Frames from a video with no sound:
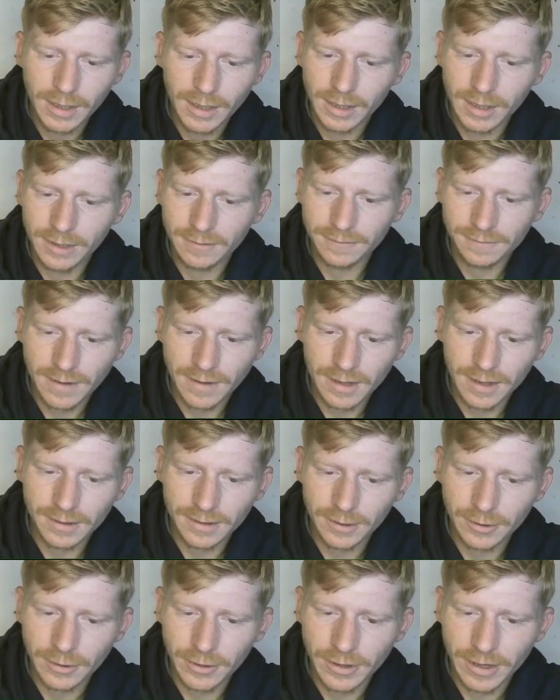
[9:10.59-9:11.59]
He's
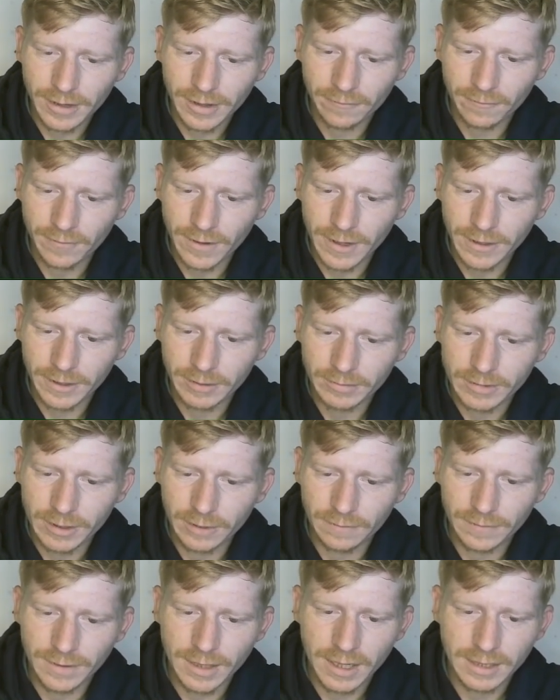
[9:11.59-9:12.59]
finally gone ahead and found
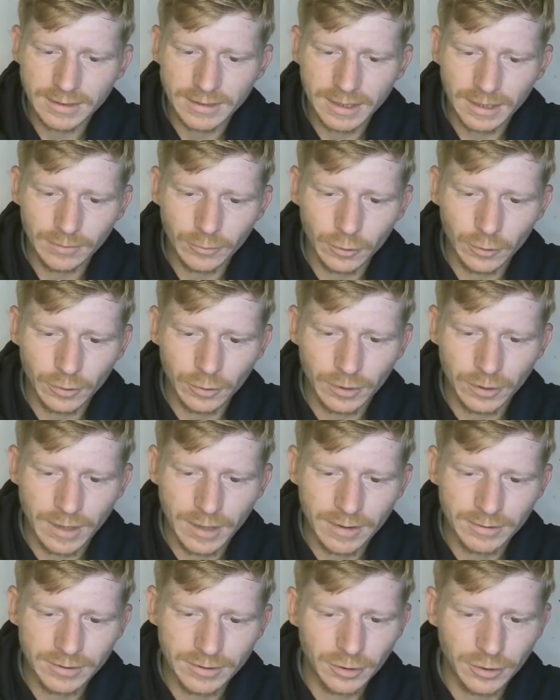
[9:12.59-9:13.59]
himself a nice Demon Hunter
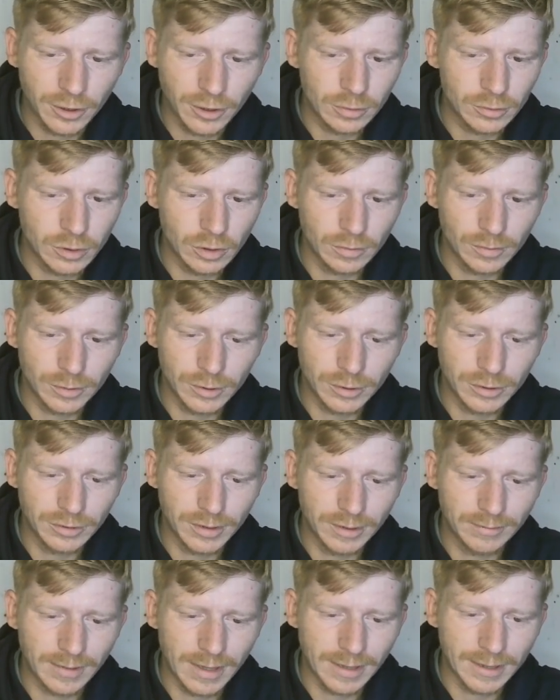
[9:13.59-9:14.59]
there. He's got it over to a merge
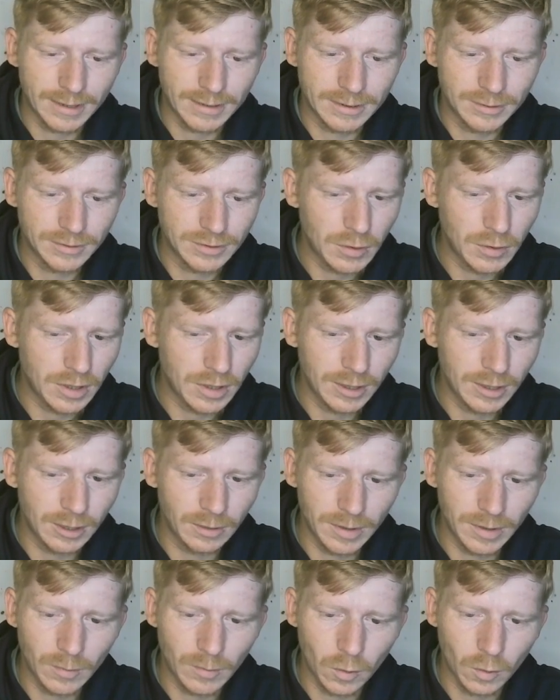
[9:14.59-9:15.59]
three ranking, so it's doing a little
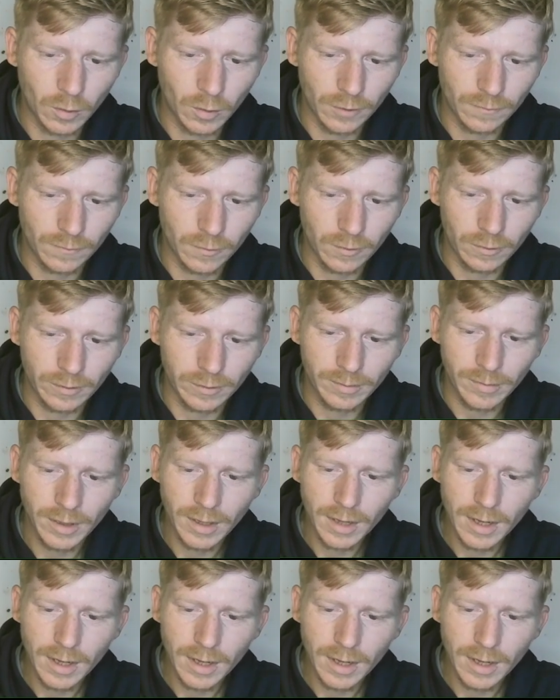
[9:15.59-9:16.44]
bit more work for him.